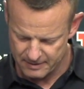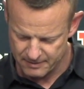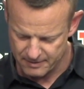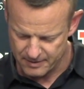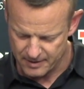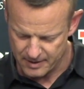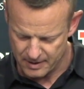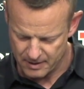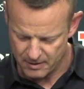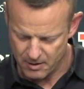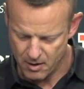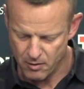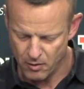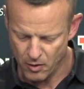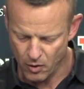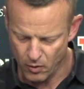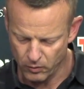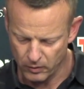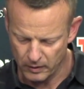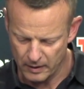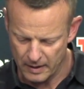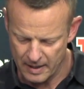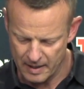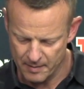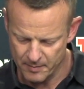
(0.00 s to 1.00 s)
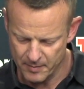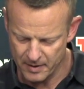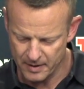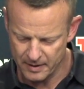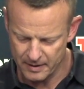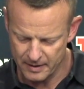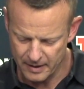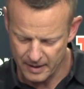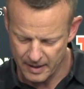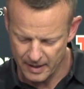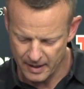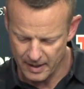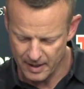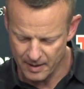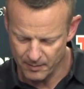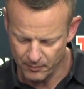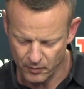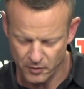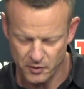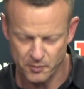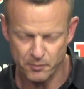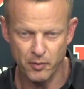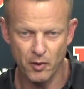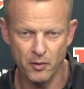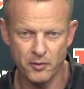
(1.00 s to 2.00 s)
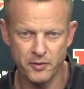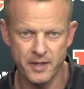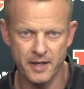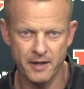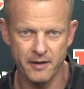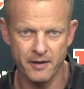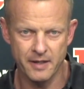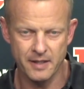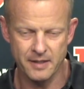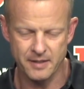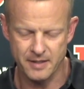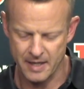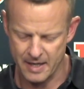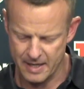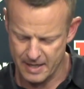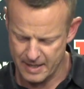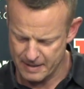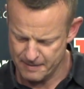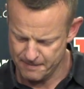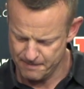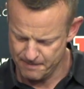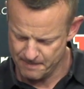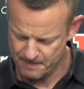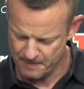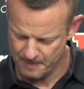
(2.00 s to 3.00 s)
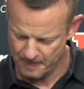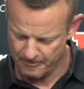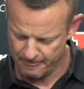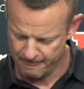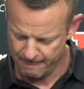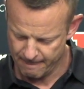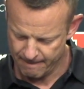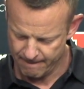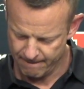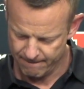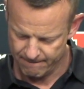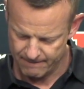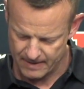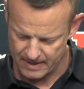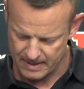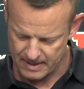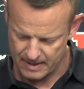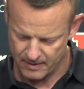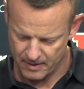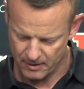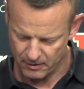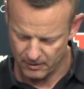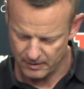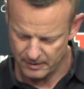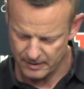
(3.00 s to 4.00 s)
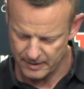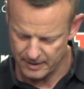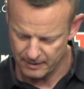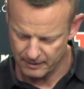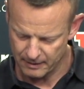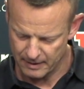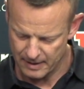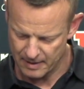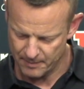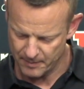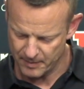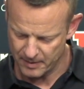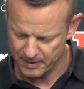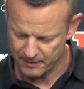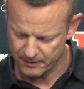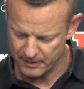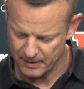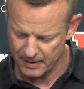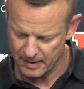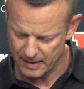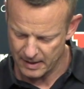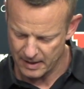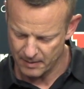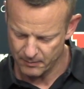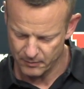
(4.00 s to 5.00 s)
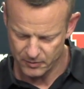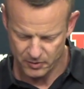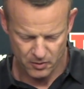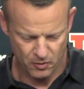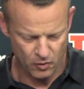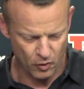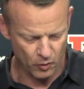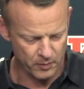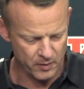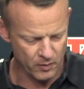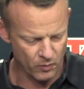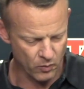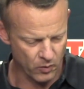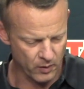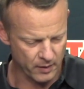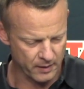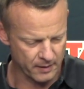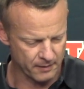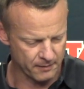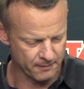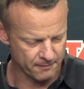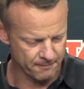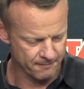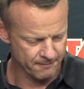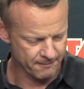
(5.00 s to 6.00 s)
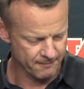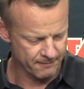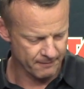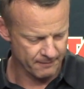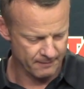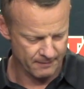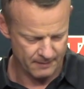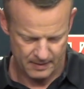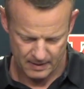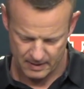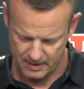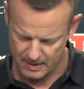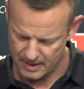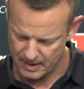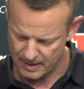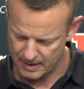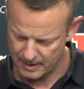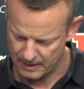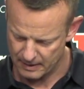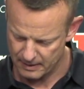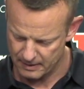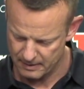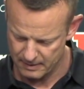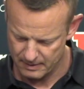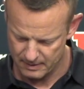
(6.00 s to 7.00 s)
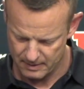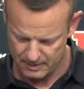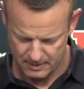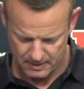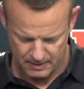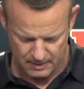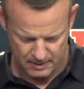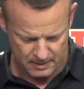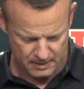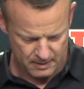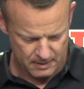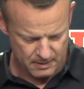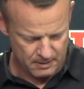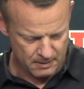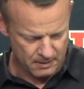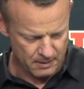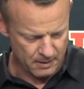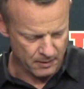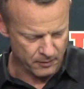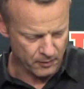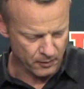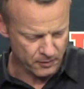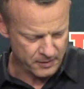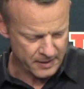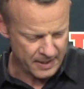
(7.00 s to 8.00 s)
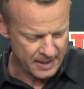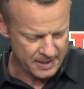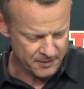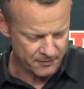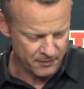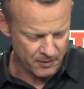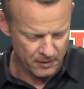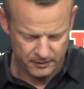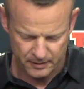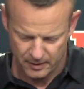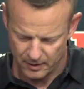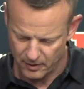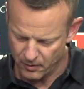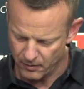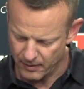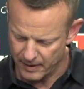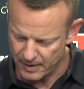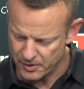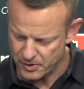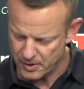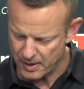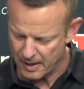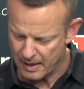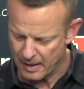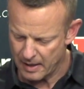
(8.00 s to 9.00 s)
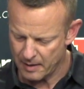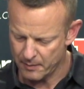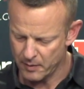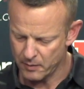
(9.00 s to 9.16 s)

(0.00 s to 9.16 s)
Our old lineman of the game was Brodarius Hamm. And then our D lineman of the game was Colby Wooden. And uh, those guys have all done a great job.